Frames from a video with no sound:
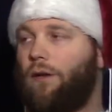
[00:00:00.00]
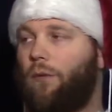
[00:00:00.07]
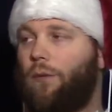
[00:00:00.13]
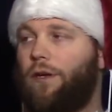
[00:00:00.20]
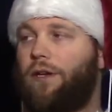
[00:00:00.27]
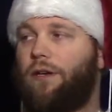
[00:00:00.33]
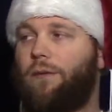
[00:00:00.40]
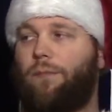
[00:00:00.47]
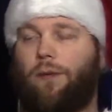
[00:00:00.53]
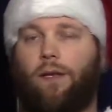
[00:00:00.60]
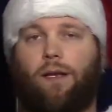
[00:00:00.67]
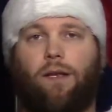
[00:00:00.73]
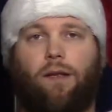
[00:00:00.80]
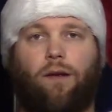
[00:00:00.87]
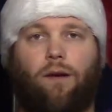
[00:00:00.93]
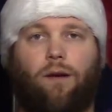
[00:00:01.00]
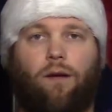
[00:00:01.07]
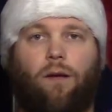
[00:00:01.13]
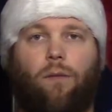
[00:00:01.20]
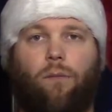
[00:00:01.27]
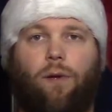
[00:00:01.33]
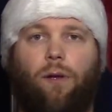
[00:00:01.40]
We could play it here,
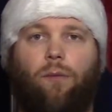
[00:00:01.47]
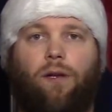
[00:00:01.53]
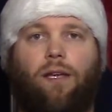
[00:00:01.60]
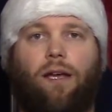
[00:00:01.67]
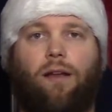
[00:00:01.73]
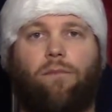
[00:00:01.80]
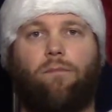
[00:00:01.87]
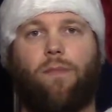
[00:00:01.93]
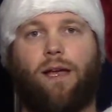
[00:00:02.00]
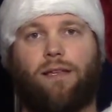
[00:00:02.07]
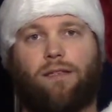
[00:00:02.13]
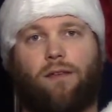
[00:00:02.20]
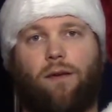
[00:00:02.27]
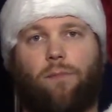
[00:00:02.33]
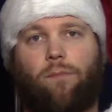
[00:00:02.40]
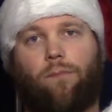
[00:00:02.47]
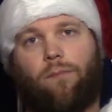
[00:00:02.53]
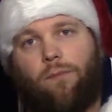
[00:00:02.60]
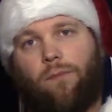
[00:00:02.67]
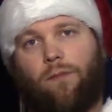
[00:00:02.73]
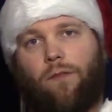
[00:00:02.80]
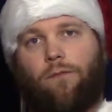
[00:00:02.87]
but it would kind of mess
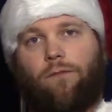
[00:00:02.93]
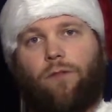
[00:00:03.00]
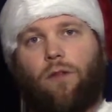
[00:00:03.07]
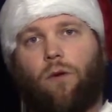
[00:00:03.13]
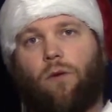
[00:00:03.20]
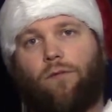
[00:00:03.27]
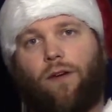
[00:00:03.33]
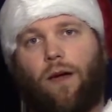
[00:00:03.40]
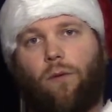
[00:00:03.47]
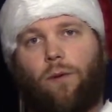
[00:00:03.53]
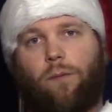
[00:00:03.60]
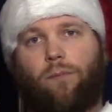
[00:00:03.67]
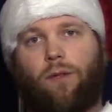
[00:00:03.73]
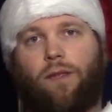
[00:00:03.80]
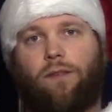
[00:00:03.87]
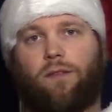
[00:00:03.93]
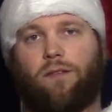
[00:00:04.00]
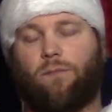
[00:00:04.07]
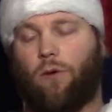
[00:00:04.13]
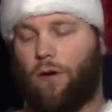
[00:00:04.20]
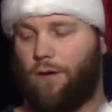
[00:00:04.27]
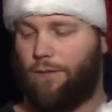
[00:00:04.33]
up the flow of how we play this
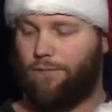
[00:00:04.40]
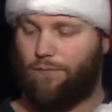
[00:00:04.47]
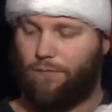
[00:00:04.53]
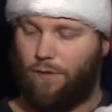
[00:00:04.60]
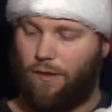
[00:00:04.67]
part.